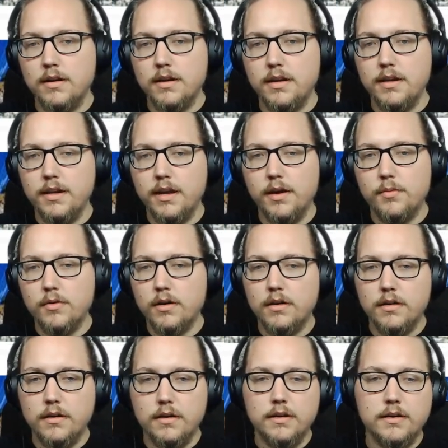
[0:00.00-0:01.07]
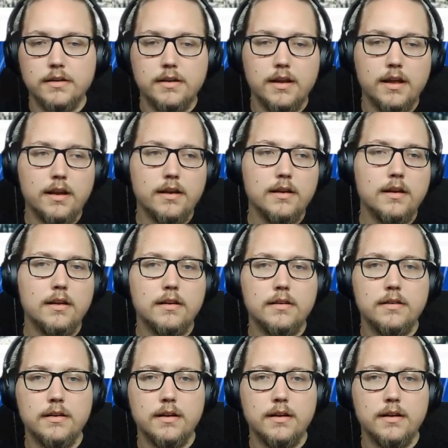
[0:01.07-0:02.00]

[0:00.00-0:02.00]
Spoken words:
nearer than the